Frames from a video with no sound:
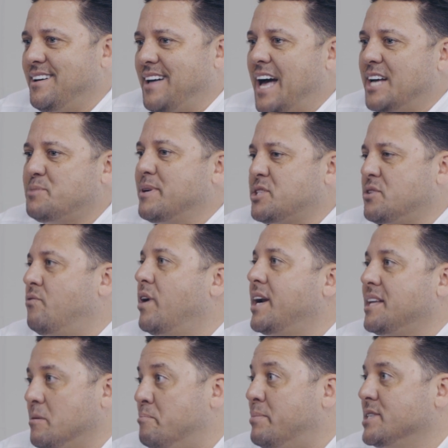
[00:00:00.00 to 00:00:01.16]
aspects of running
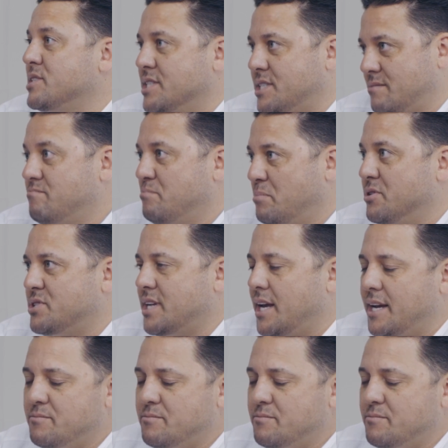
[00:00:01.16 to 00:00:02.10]
the business per se.